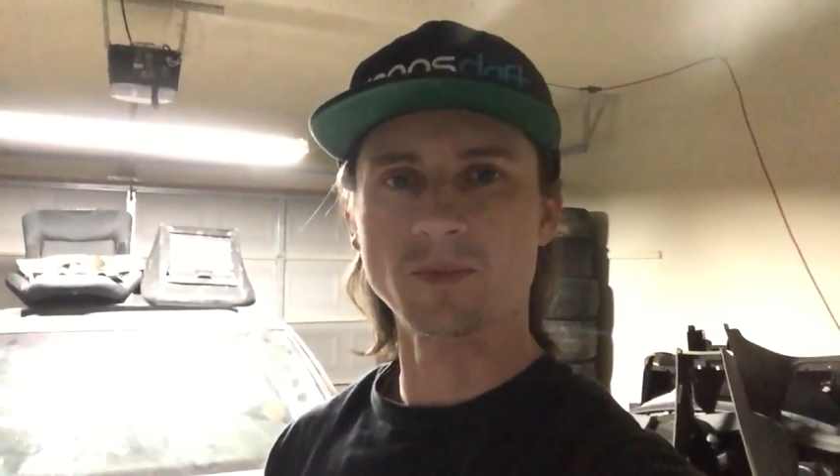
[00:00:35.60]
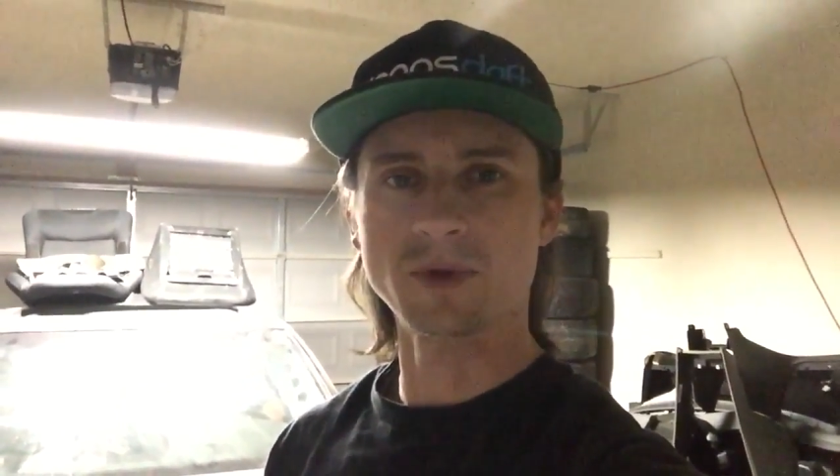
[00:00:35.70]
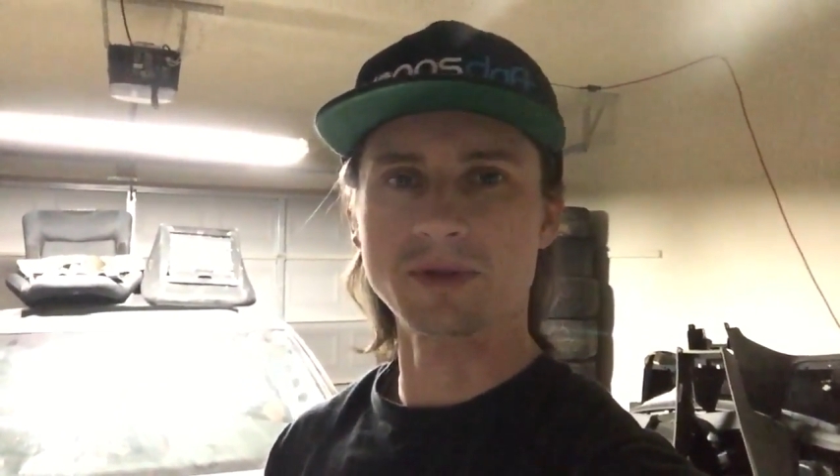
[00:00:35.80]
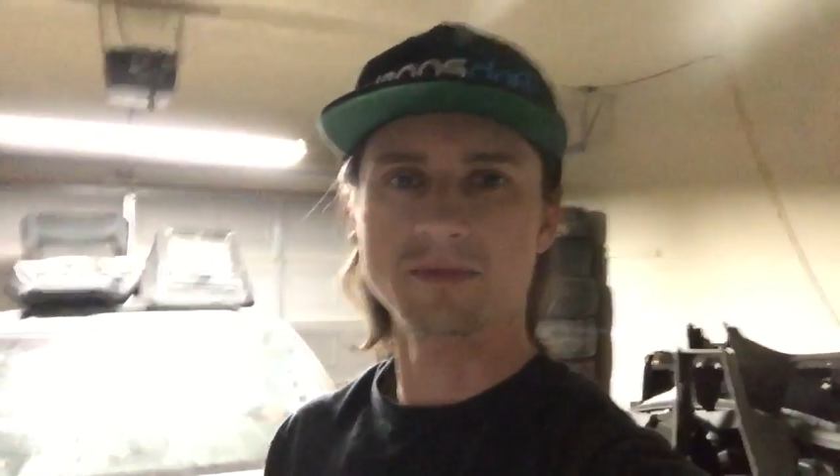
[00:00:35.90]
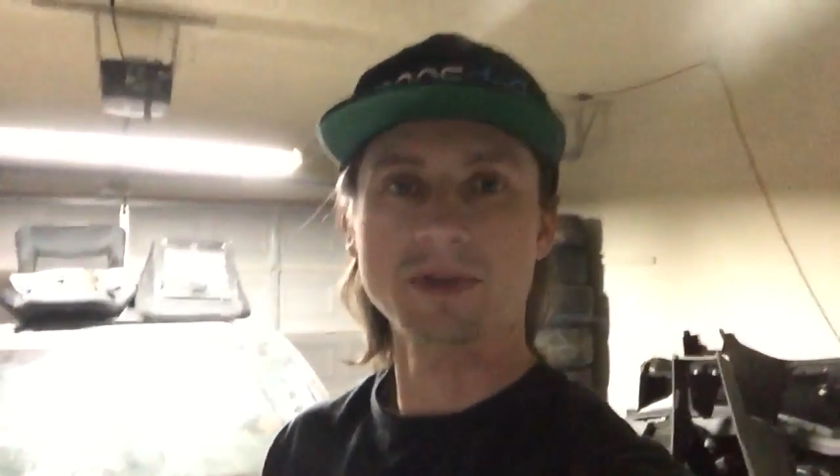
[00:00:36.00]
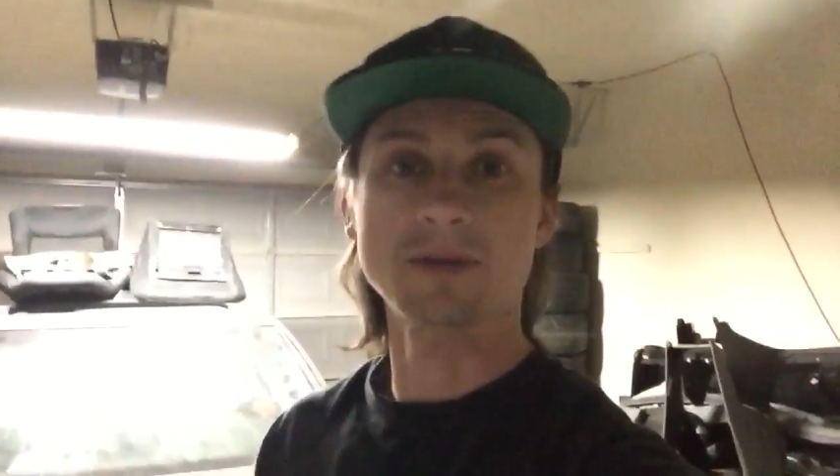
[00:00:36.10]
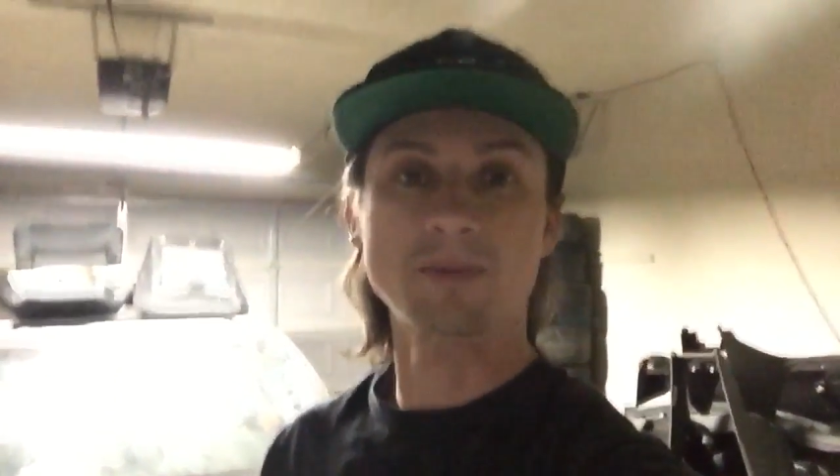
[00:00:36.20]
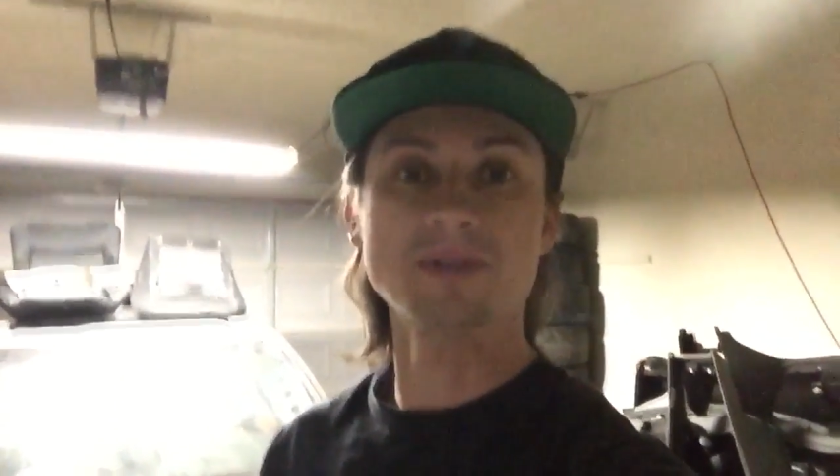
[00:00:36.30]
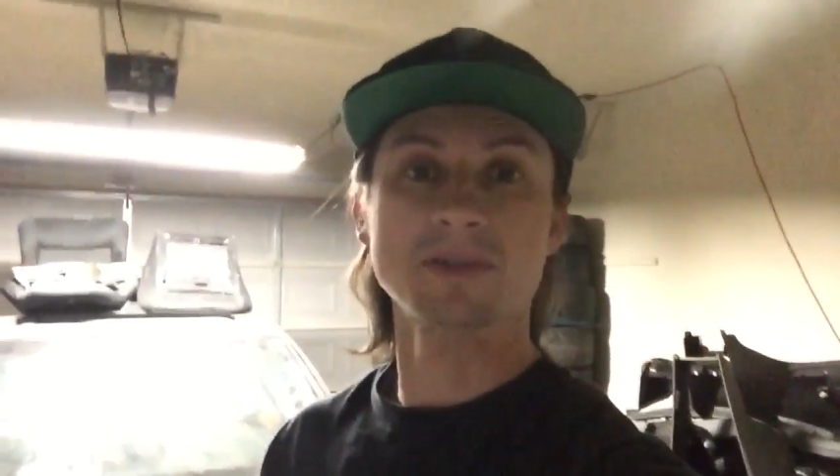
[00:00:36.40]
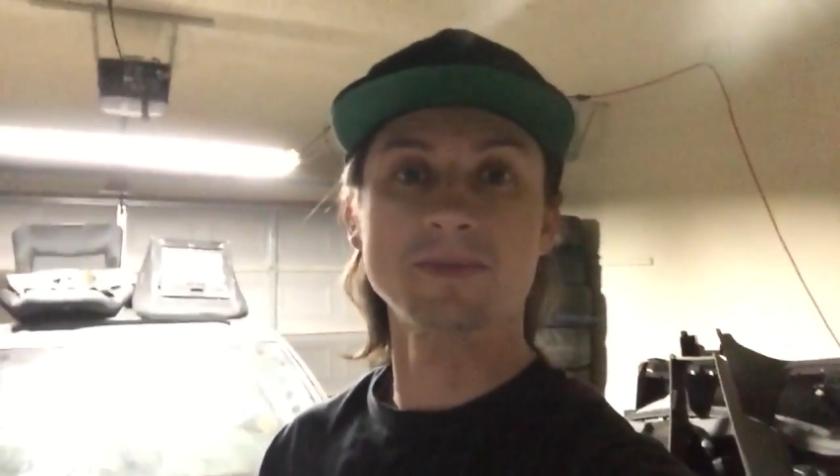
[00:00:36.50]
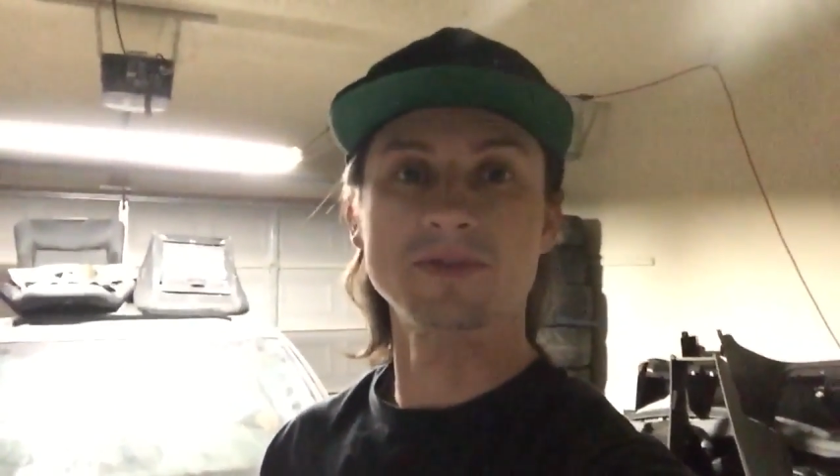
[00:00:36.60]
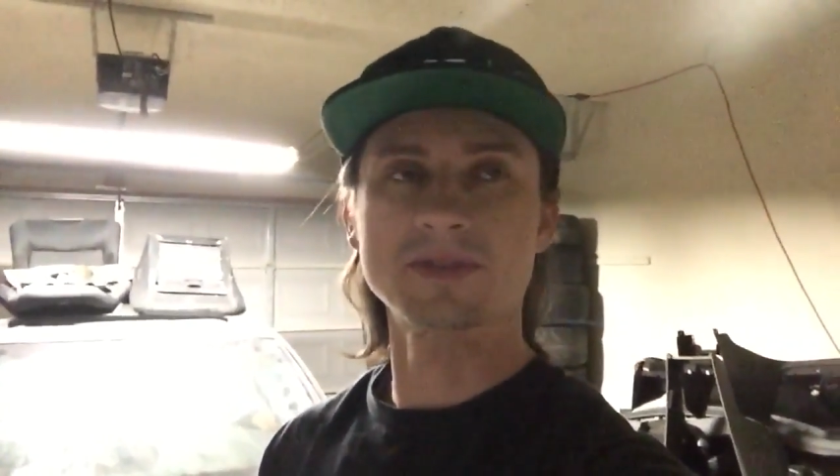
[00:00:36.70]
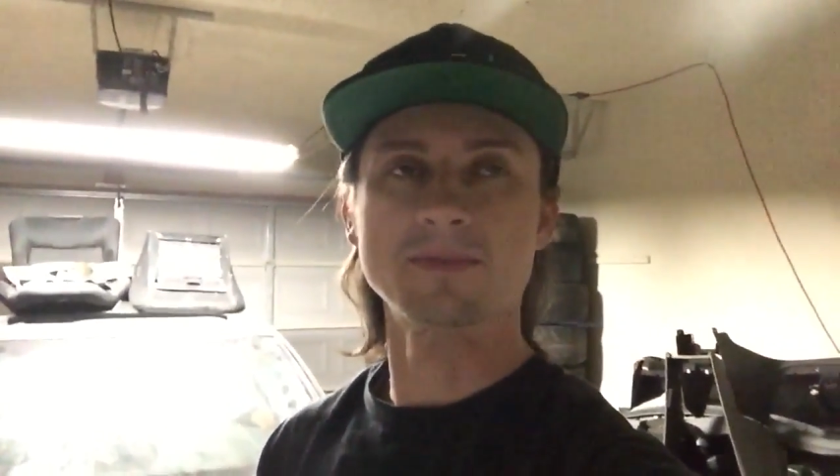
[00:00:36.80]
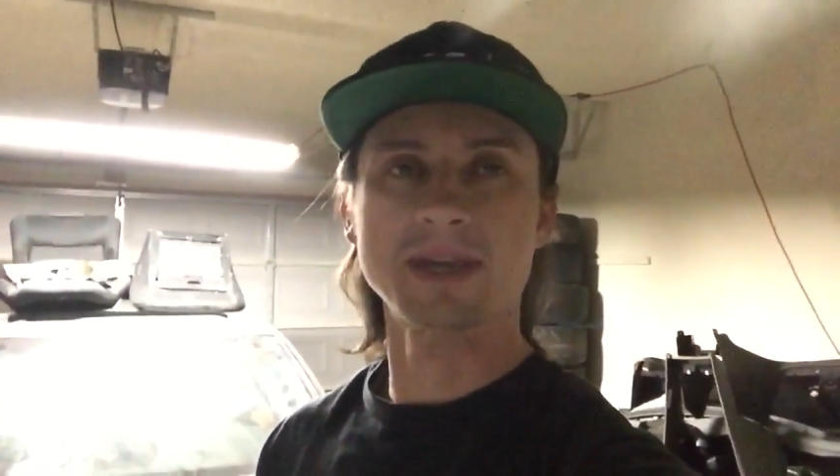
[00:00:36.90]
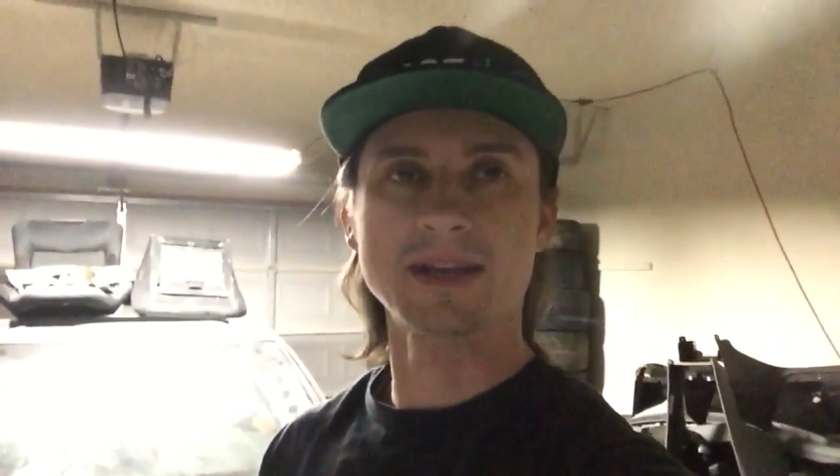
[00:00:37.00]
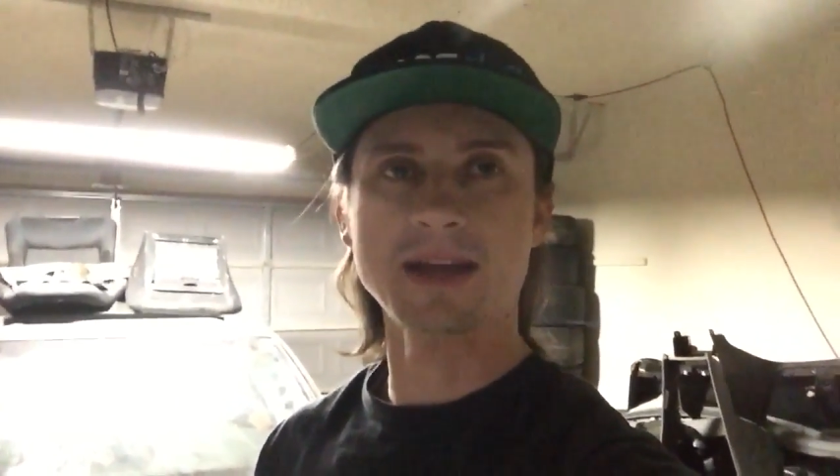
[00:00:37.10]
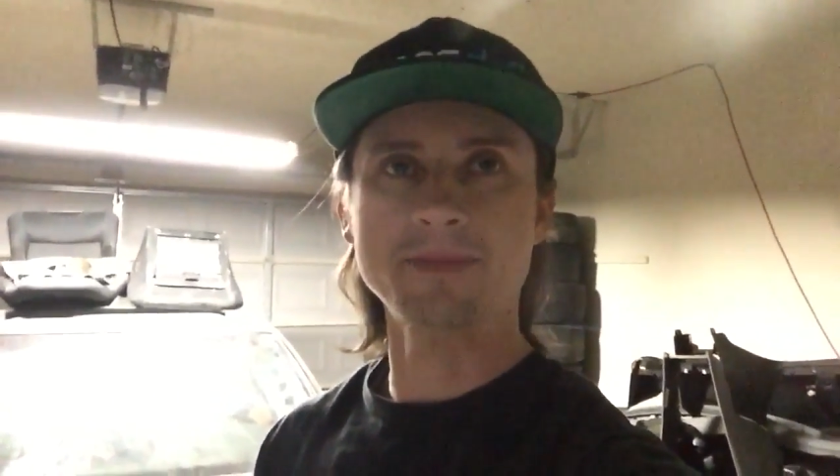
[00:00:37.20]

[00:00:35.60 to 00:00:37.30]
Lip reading: what kind of parts I've been using to make it